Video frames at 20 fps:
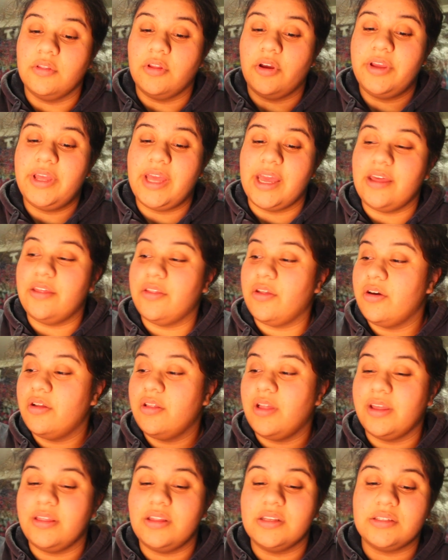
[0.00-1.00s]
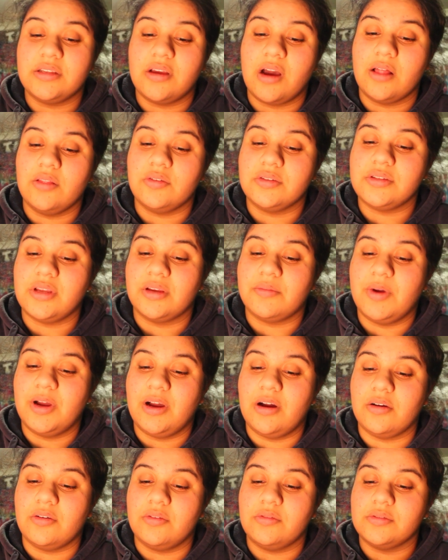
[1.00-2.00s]
Like hey though, like this guy looks like my
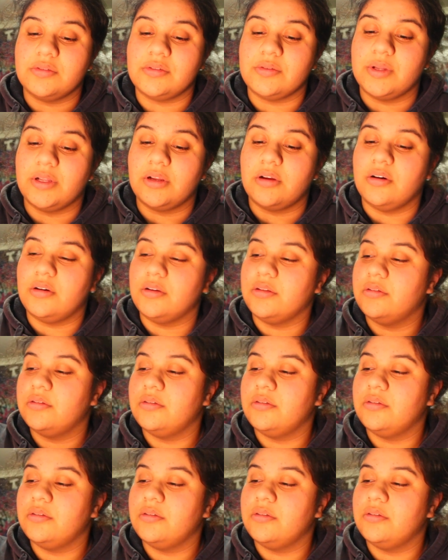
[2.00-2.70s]
uncle, swear to God.